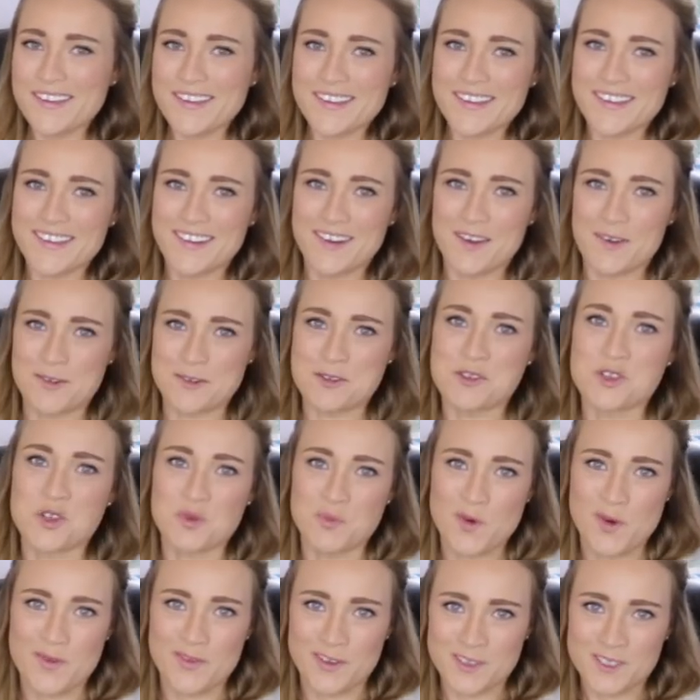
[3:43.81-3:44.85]
you know, a
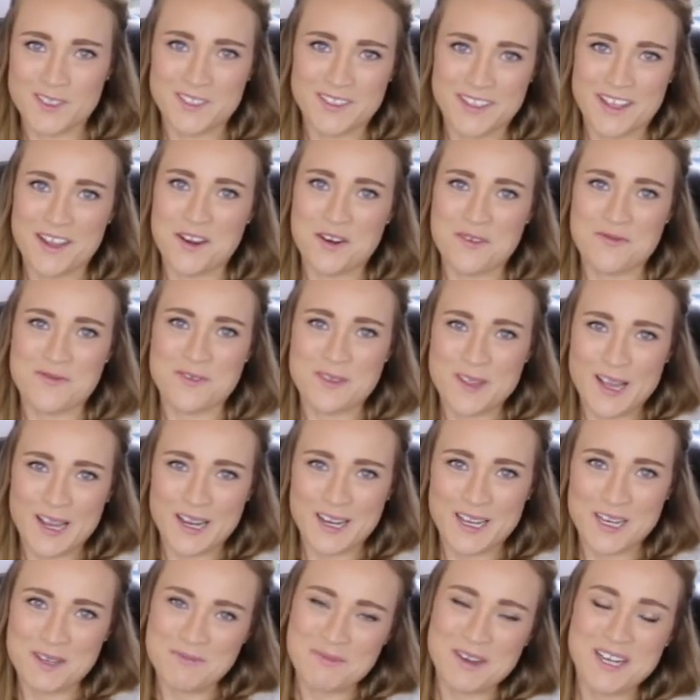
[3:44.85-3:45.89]
super villain layer for
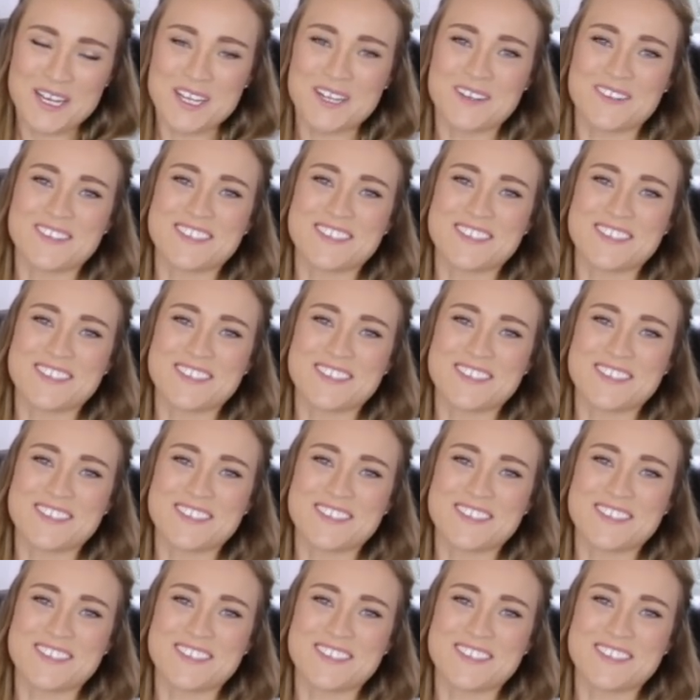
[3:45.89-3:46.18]
that kind of money.